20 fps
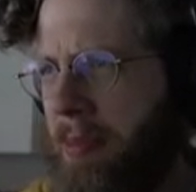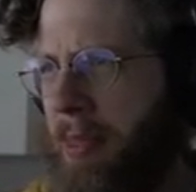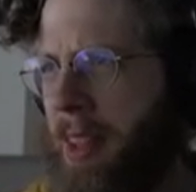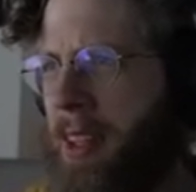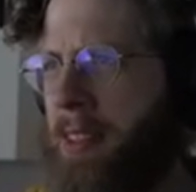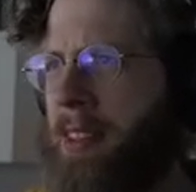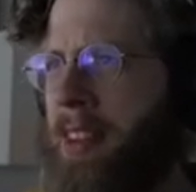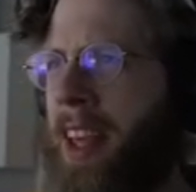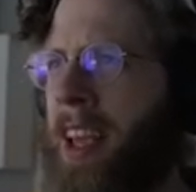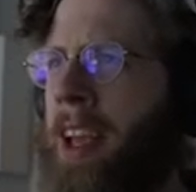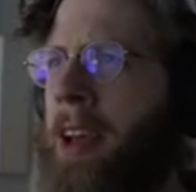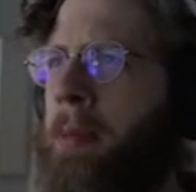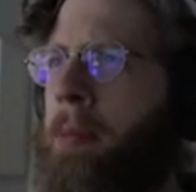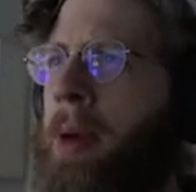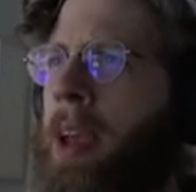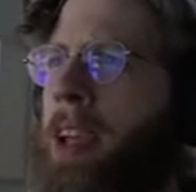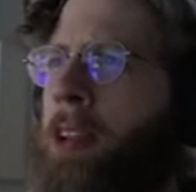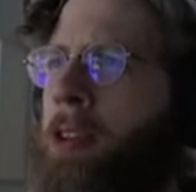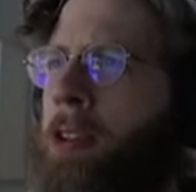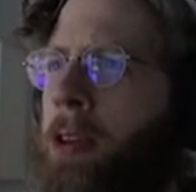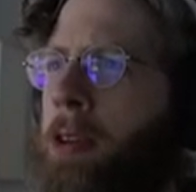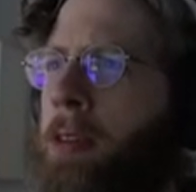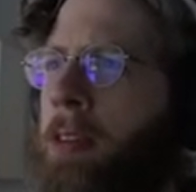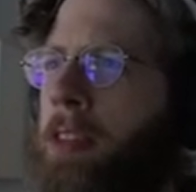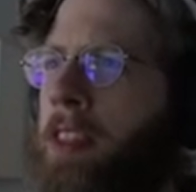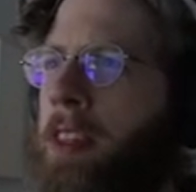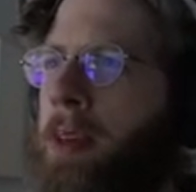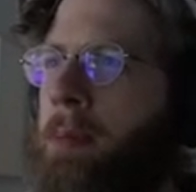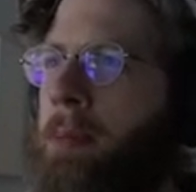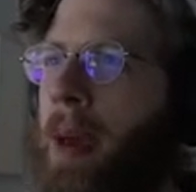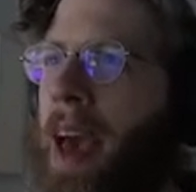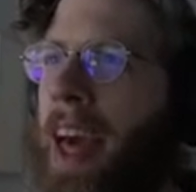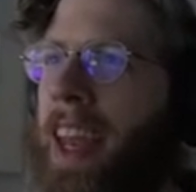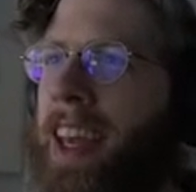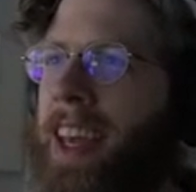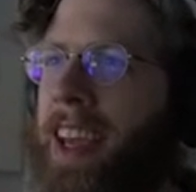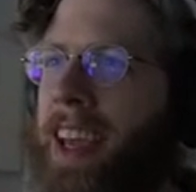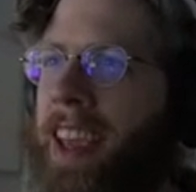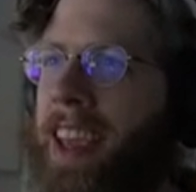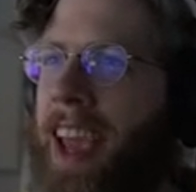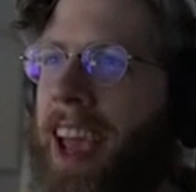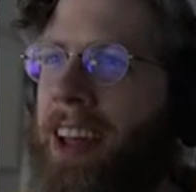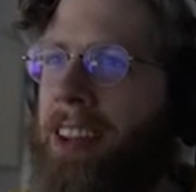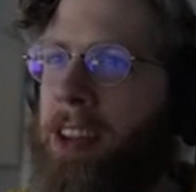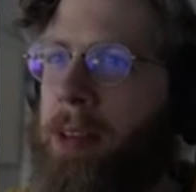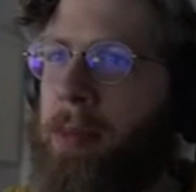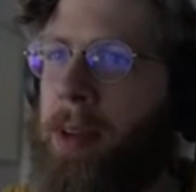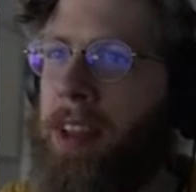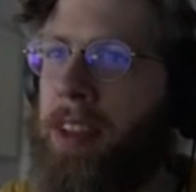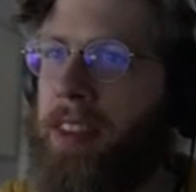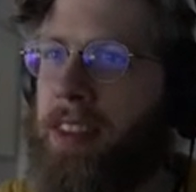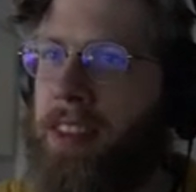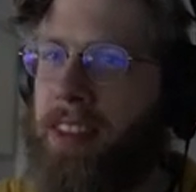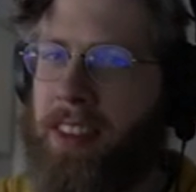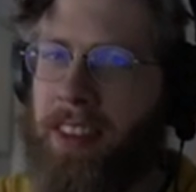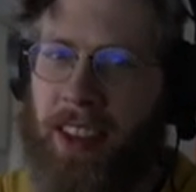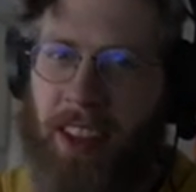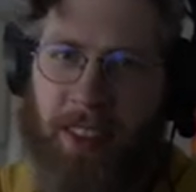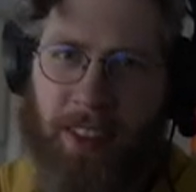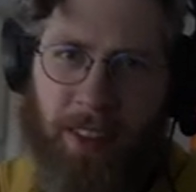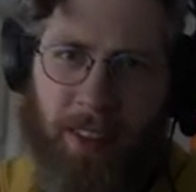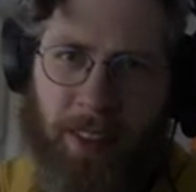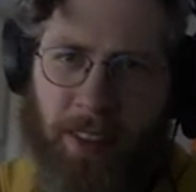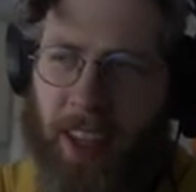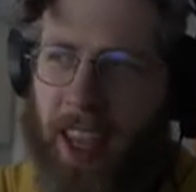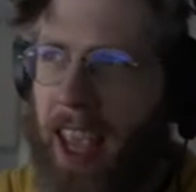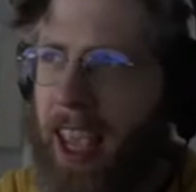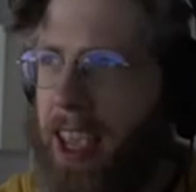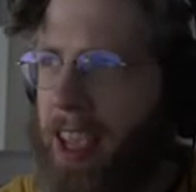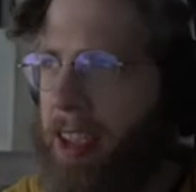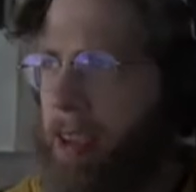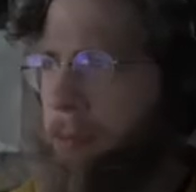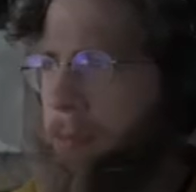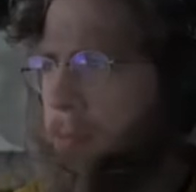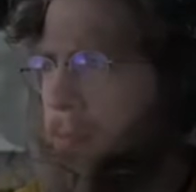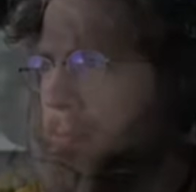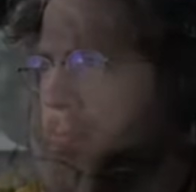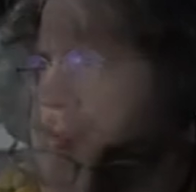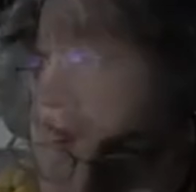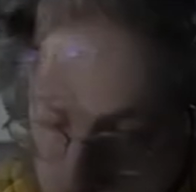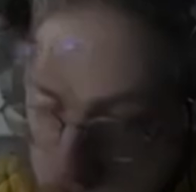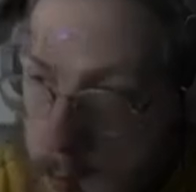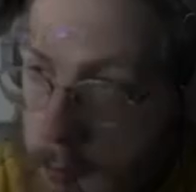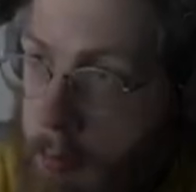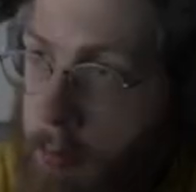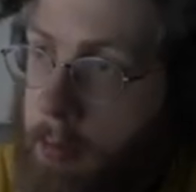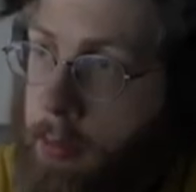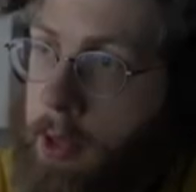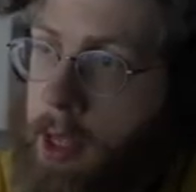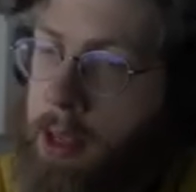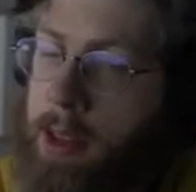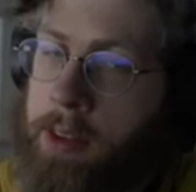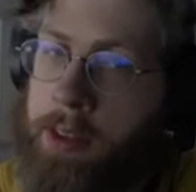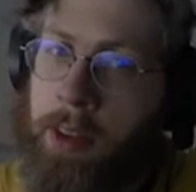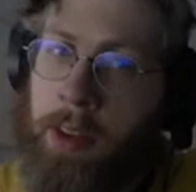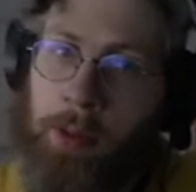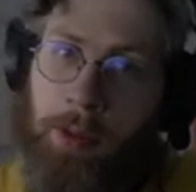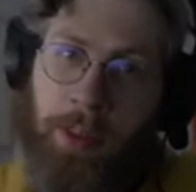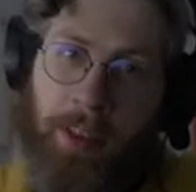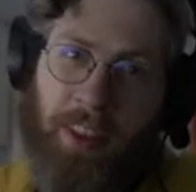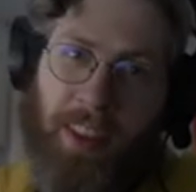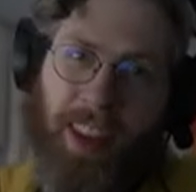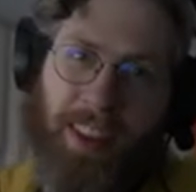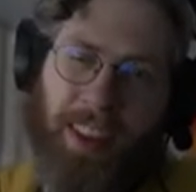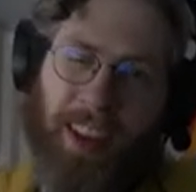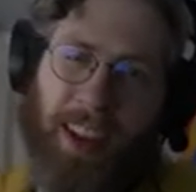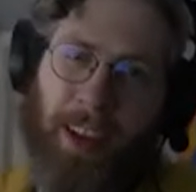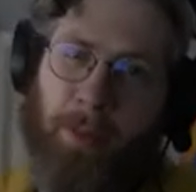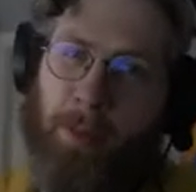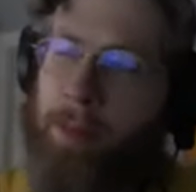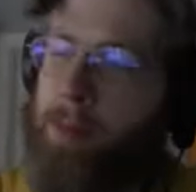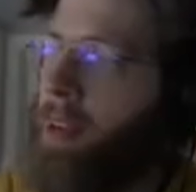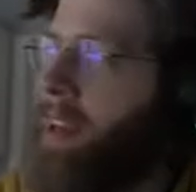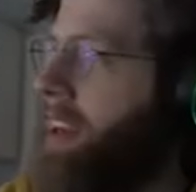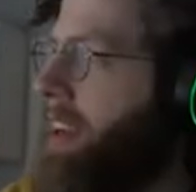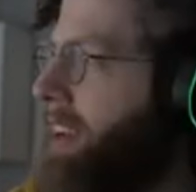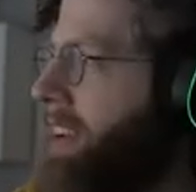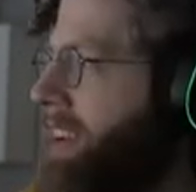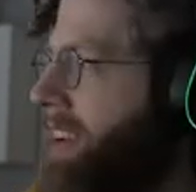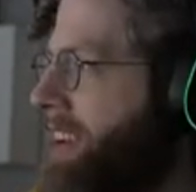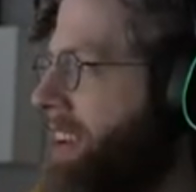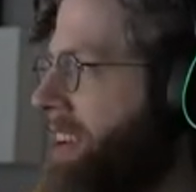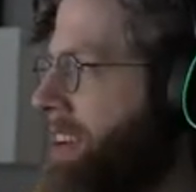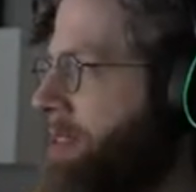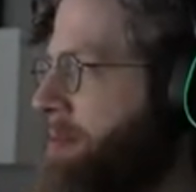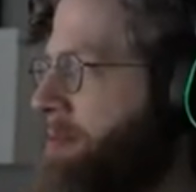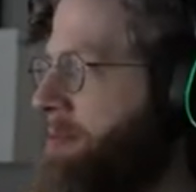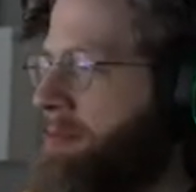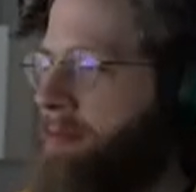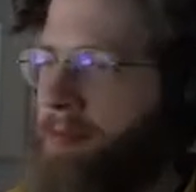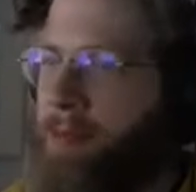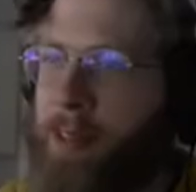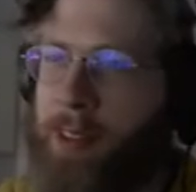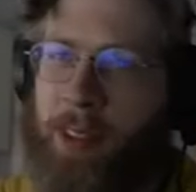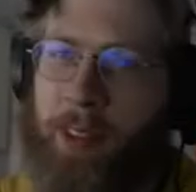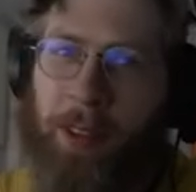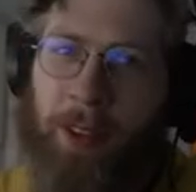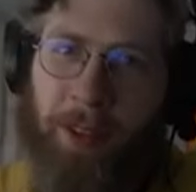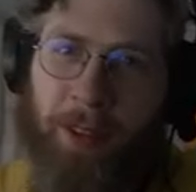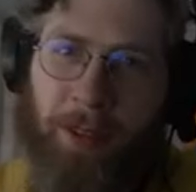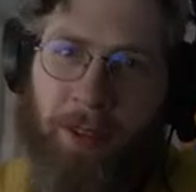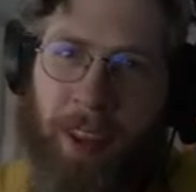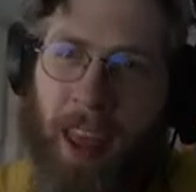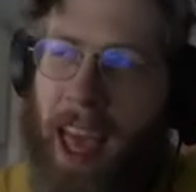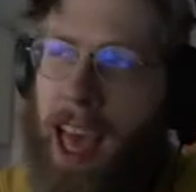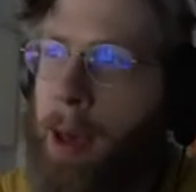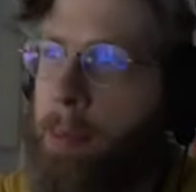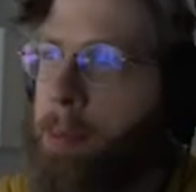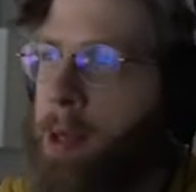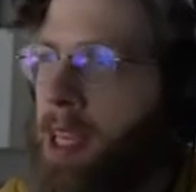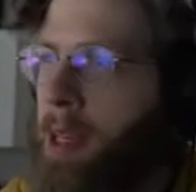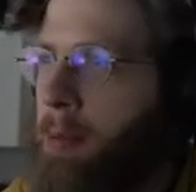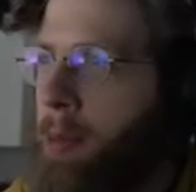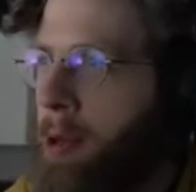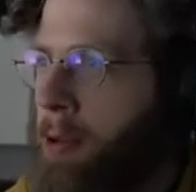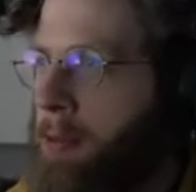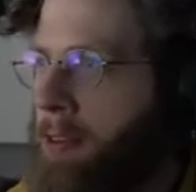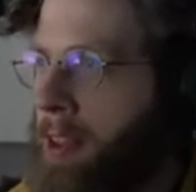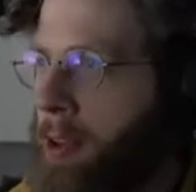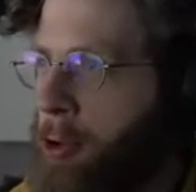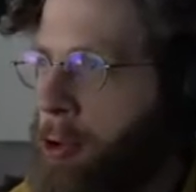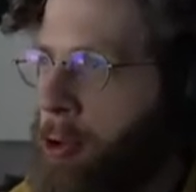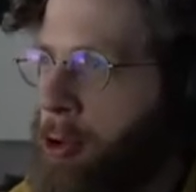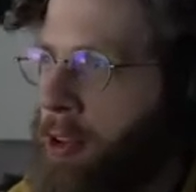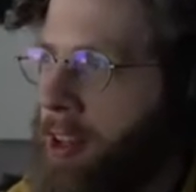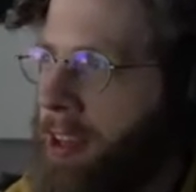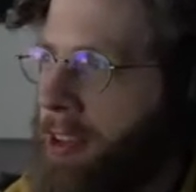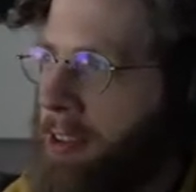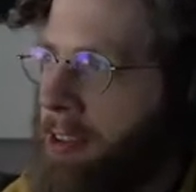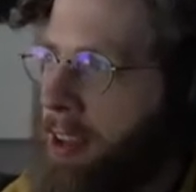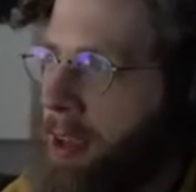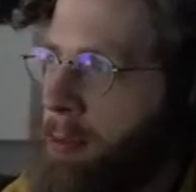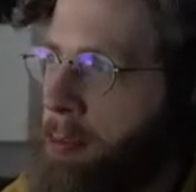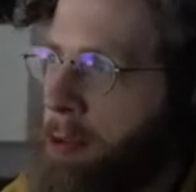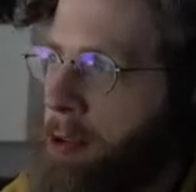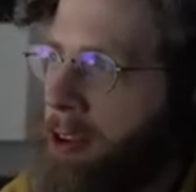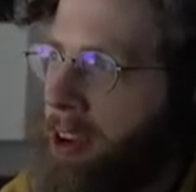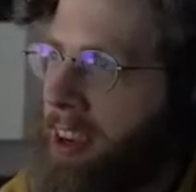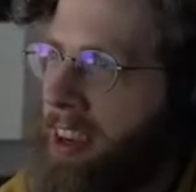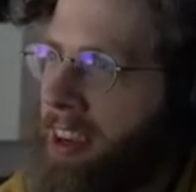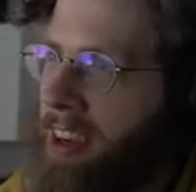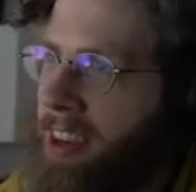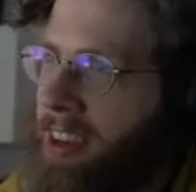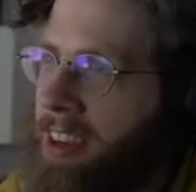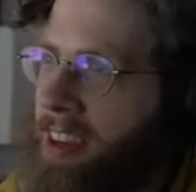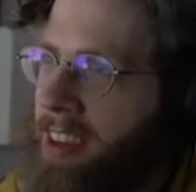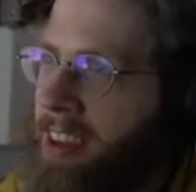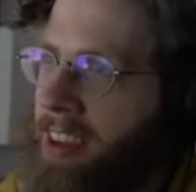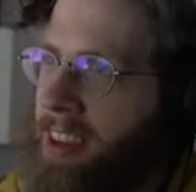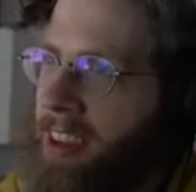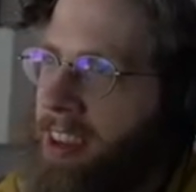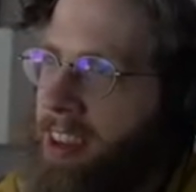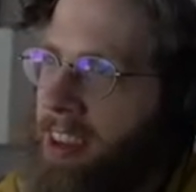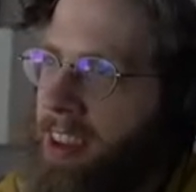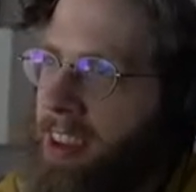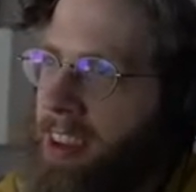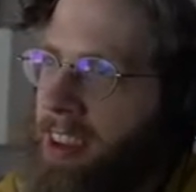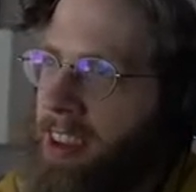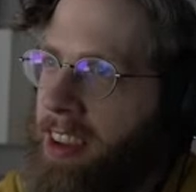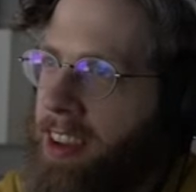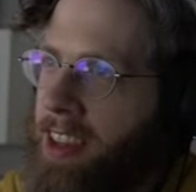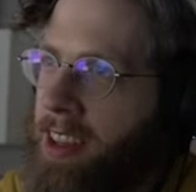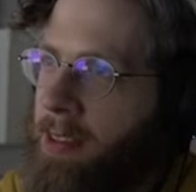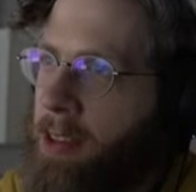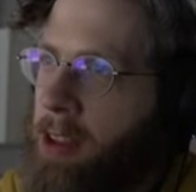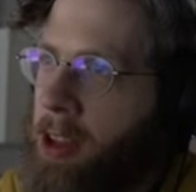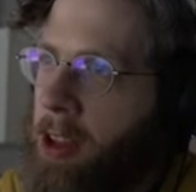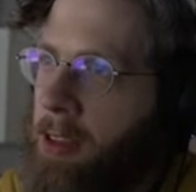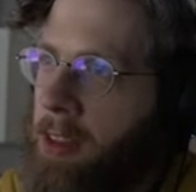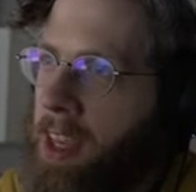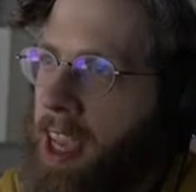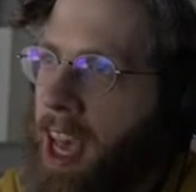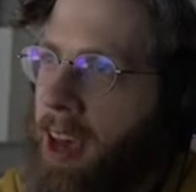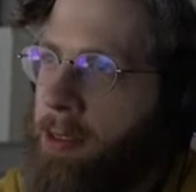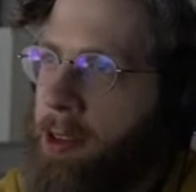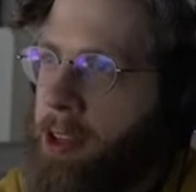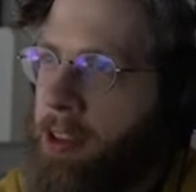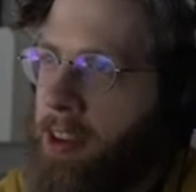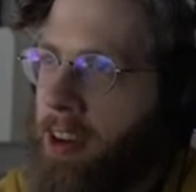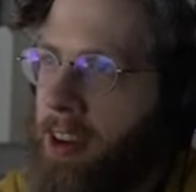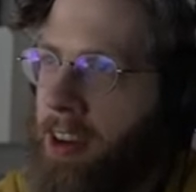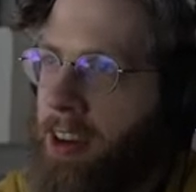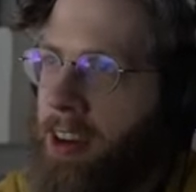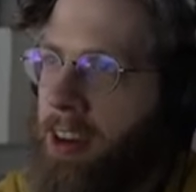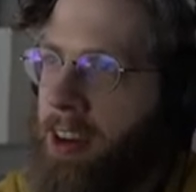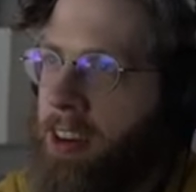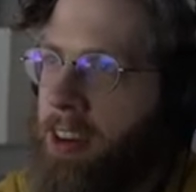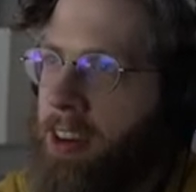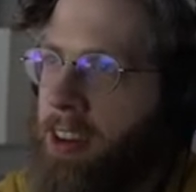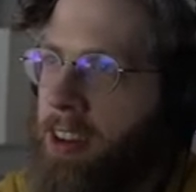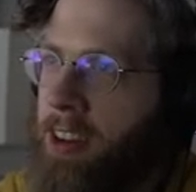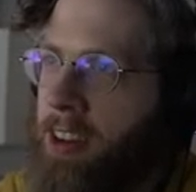It's like a major thematic element in this game. It's interesting that I'm um, sort of happy about this shield upgrade, even though the avatar